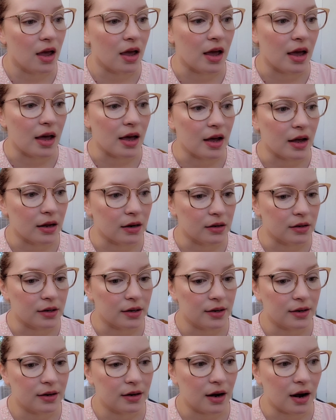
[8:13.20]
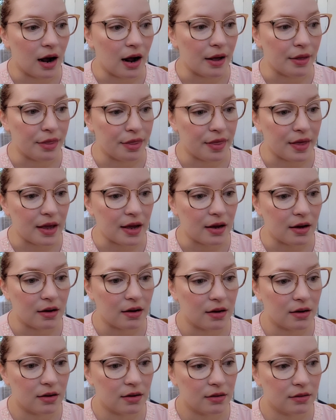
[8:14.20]
And I
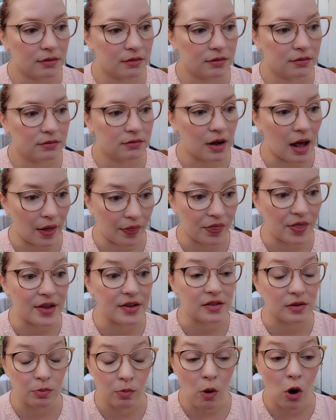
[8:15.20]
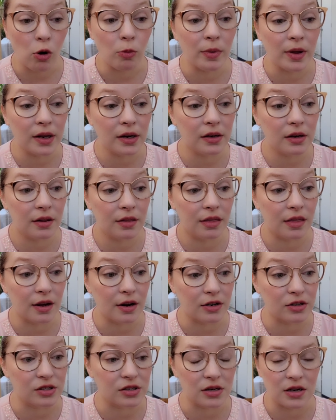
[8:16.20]
think at this moment,
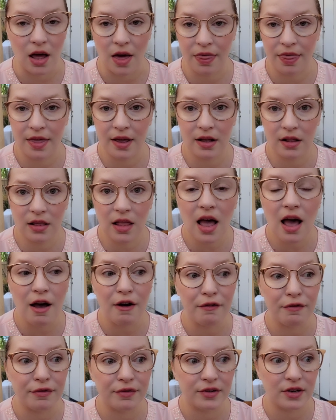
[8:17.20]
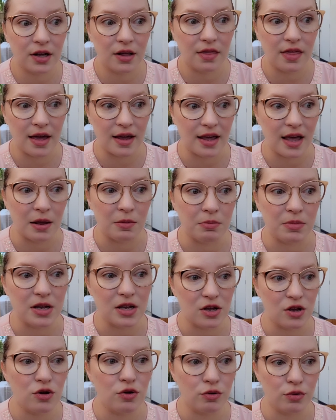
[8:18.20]
there's nothing left that can be
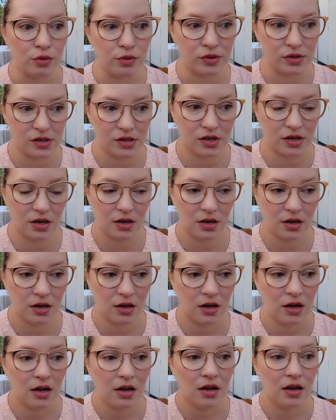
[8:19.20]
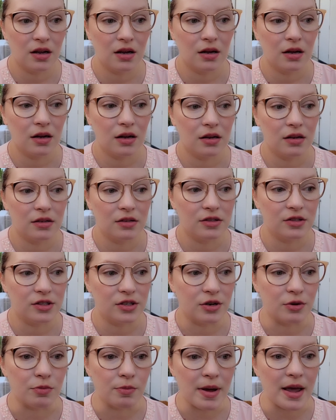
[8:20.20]
used
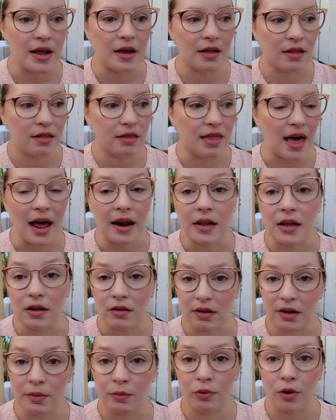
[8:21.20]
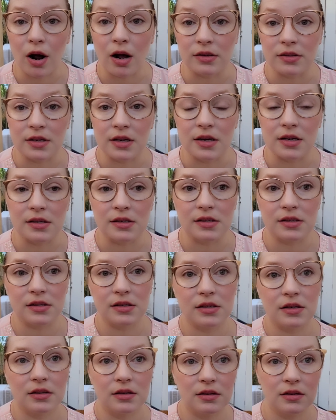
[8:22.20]
to make that healing
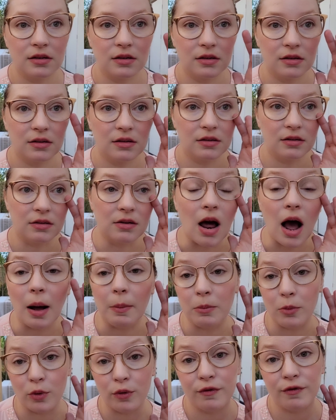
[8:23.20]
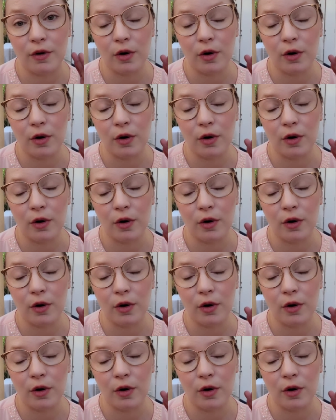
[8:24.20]
process not move